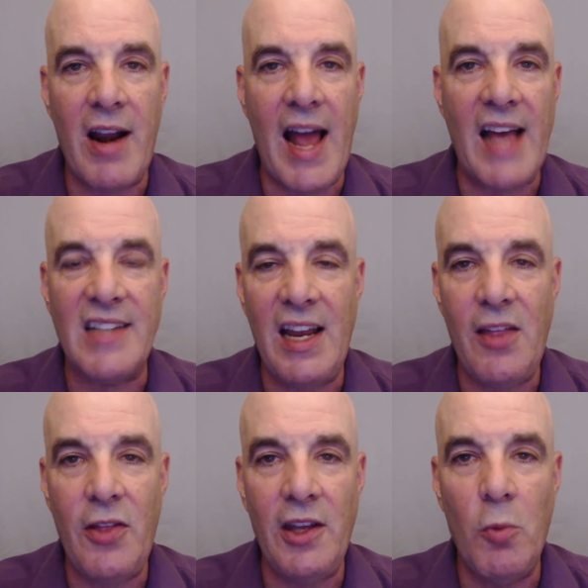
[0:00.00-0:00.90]
and ask
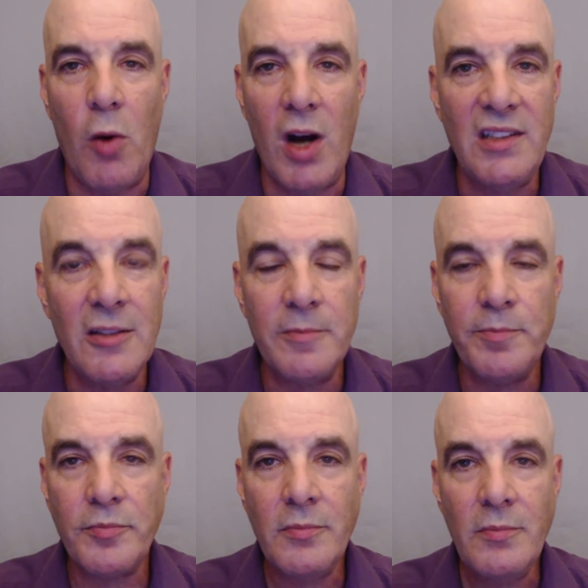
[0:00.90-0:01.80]
anything you want.
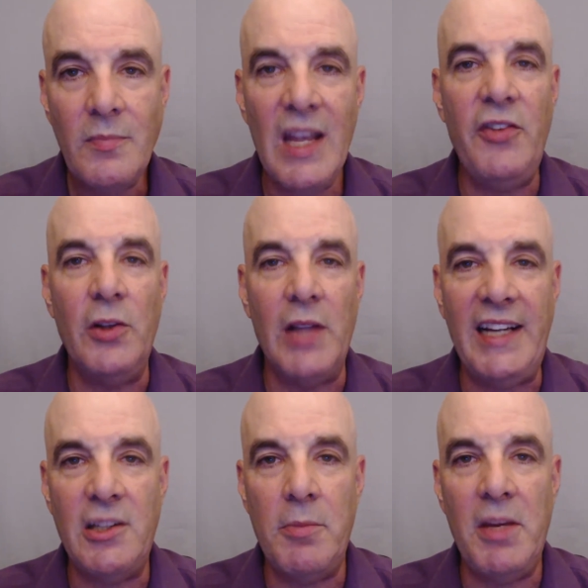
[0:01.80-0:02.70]
If you'd like
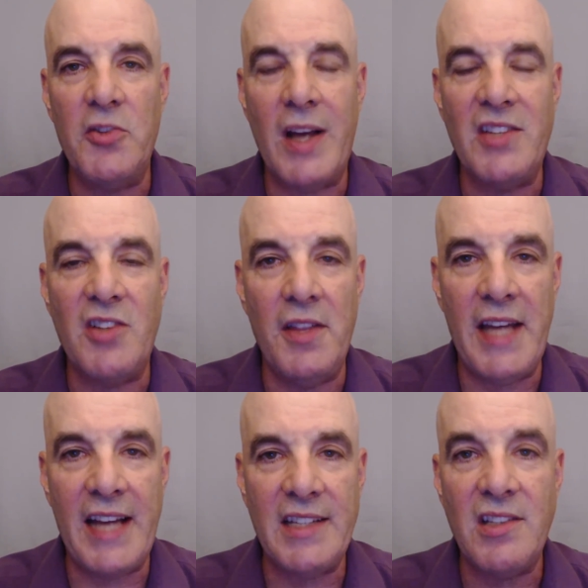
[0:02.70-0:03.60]
it to be addressed on the
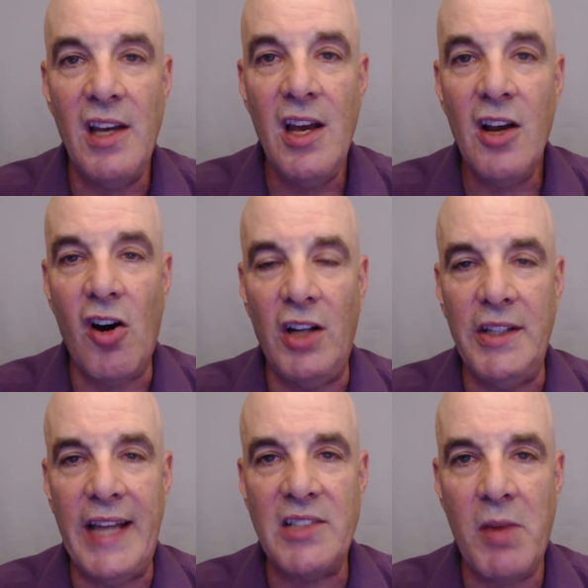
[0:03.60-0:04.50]
next call
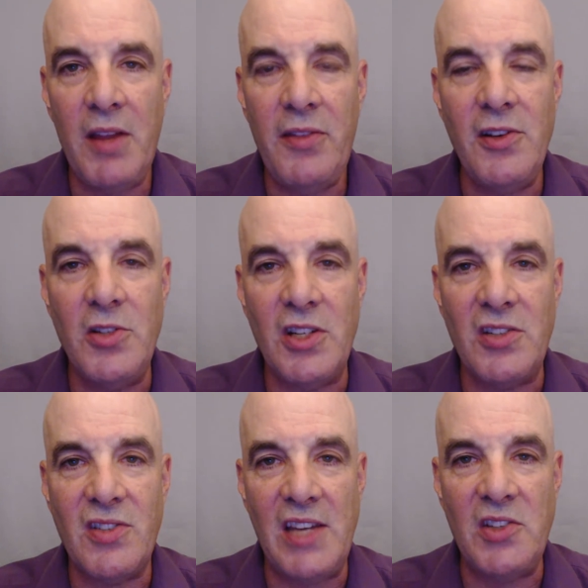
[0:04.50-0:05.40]
next month, you
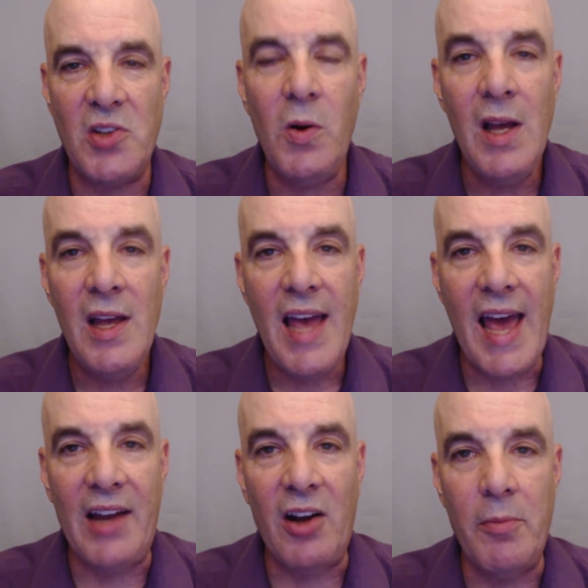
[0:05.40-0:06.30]
just say so, and
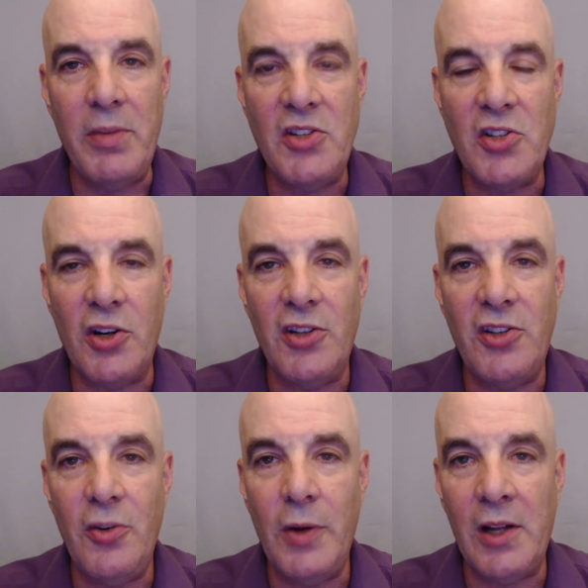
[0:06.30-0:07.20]
I'll be sure to
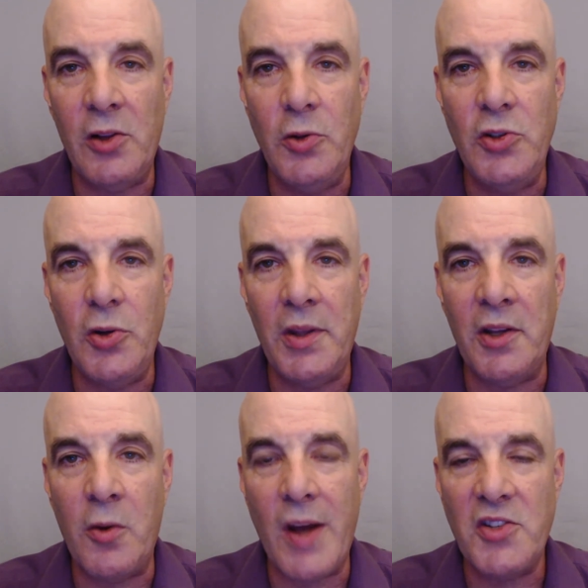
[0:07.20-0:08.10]
include you in the
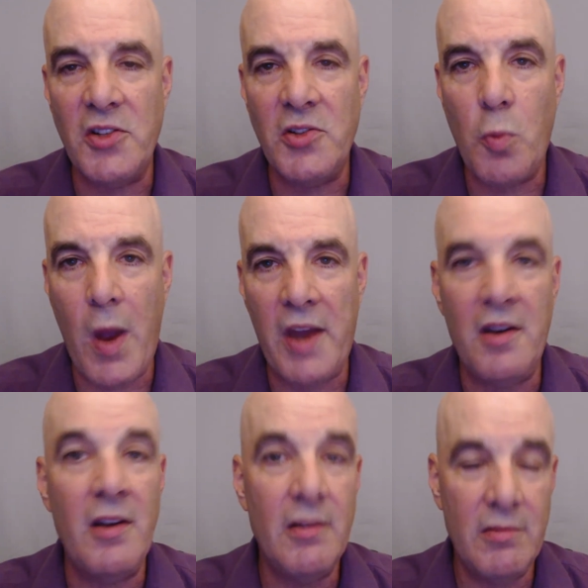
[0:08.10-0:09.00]
questions when
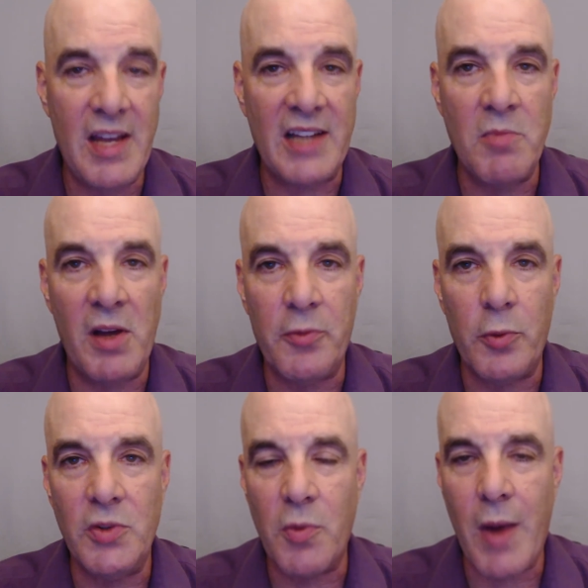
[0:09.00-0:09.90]
next month rolls
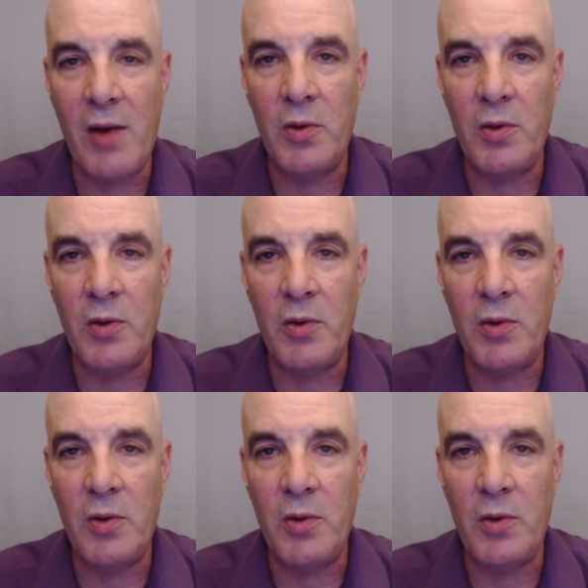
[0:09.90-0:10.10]
around.